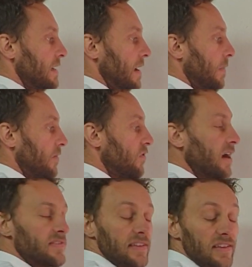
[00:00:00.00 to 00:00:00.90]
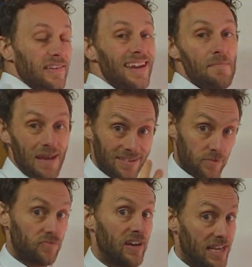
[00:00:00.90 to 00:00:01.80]
Now, by writing this in, it makes
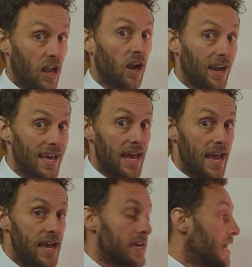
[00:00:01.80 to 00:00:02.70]
it really clear